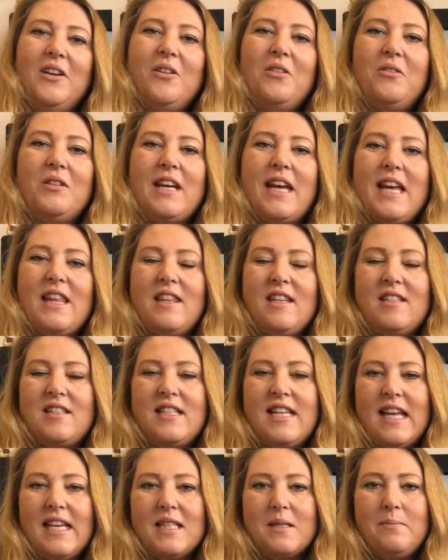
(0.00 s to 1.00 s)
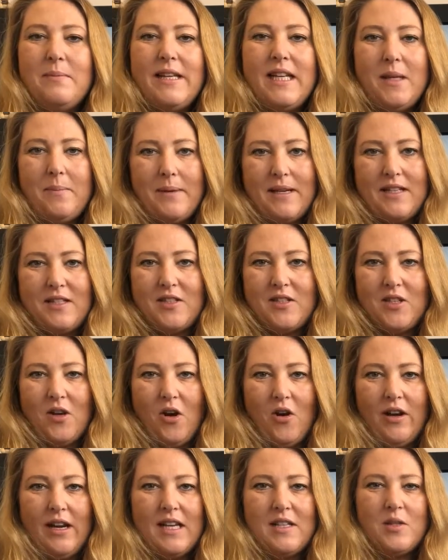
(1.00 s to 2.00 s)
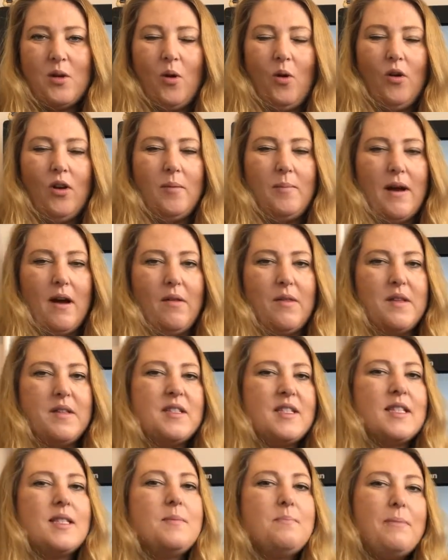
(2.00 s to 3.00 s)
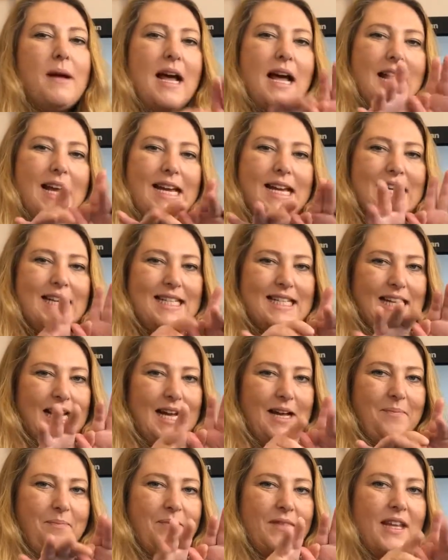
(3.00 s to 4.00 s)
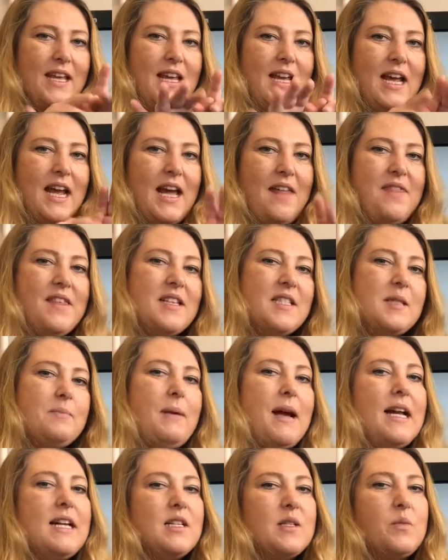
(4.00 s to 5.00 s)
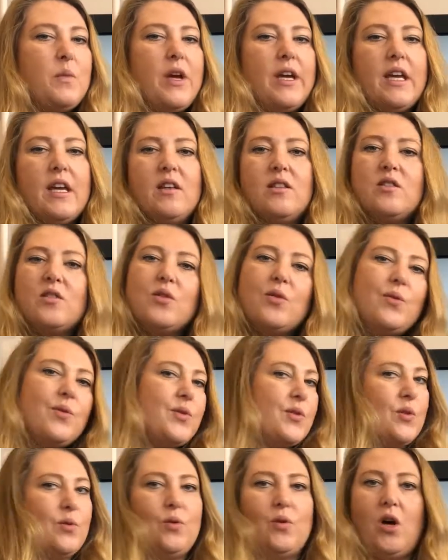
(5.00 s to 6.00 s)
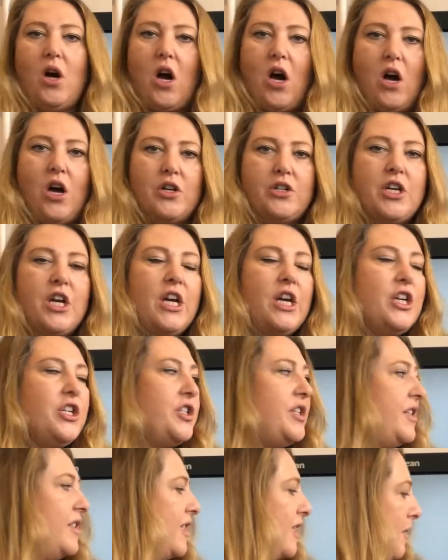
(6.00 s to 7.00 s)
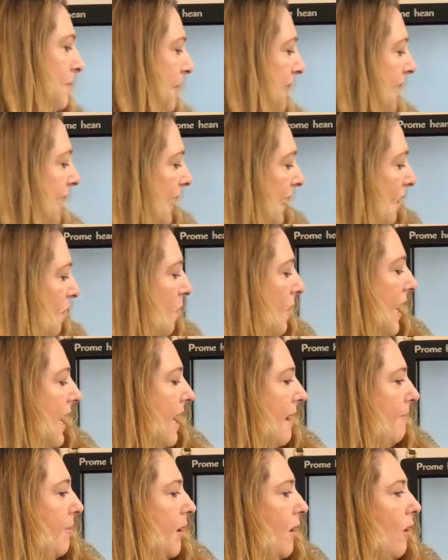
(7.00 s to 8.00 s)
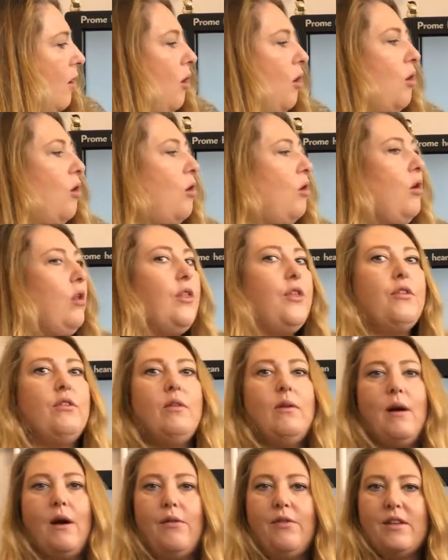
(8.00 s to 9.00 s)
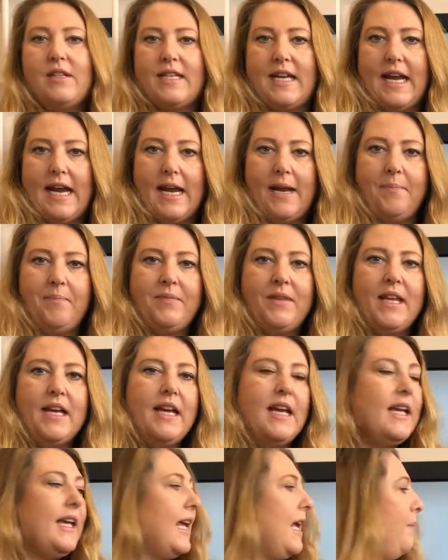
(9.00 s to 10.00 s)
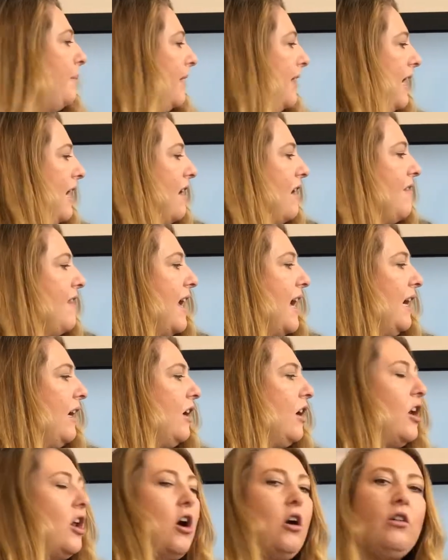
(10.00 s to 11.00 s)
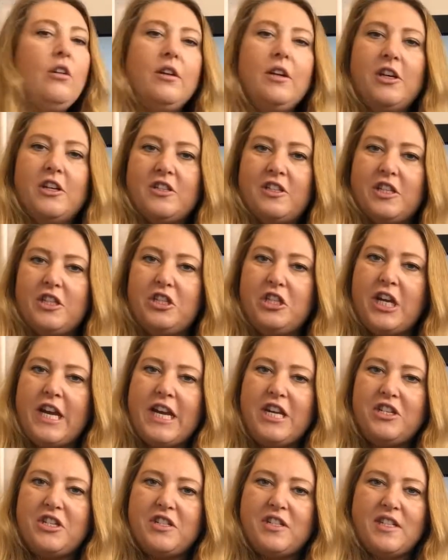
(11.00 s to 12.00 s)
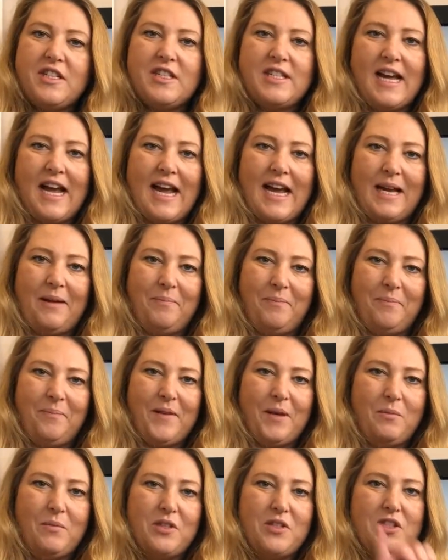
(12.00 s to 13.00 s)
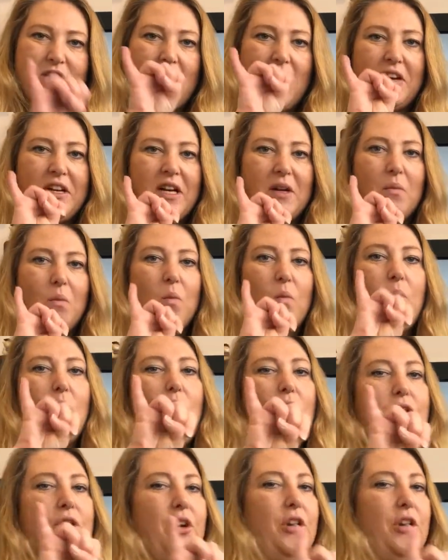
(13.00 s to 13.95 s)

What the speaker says: Okay, this next mini beast song is all about the spider. And this spider's working so hard. She's spinning a web all throughout the day. Keep an eye on that clock because it changes the time and we start at 1